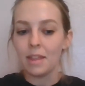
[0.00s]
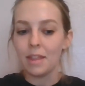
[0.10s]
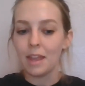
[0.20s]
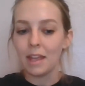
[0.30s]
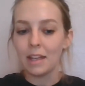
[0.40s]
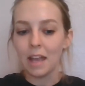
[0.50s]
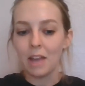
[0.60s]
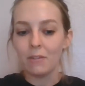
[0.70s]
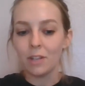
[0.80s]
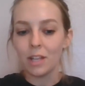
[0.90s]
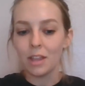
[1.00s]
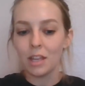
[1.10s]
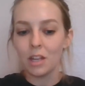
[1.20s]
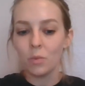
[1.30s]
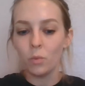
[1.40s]
Then
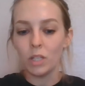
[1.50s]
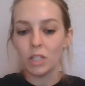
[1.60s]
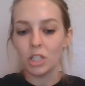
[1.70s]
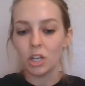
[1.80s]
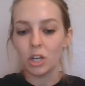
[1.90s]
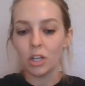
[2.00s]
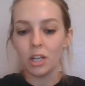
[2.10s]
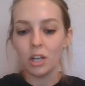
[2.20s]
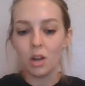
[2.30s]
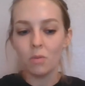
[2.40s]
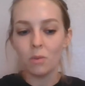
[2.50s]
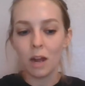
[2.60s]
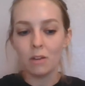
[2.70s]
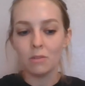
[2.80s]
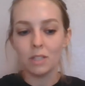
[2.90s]
everything was turning
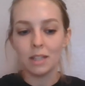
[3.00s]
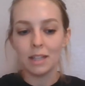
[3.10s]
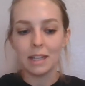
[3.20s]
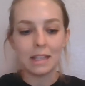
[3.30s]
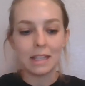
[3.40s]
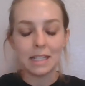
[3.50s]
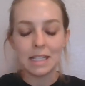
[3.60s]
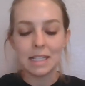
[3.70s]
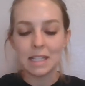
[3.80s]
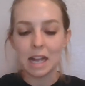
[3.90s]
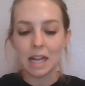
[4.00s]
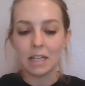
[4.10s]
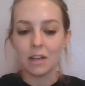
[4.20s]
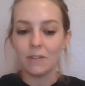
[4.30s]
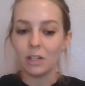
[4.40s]
around like the
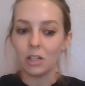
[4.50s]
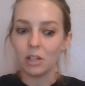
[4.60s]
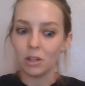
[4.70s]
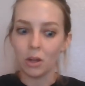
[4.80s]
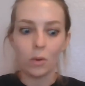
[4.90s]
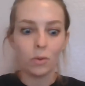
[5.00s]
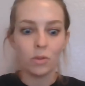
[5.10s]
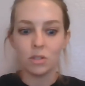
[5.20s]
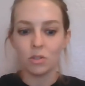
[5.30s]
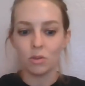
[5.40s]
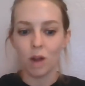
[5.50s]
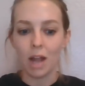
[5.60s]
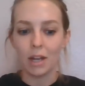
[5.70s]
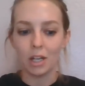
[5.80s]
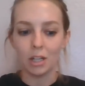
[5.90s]
inside of a clothes
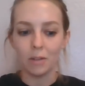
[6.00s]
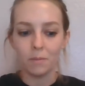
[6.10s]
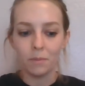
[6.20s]
dryer.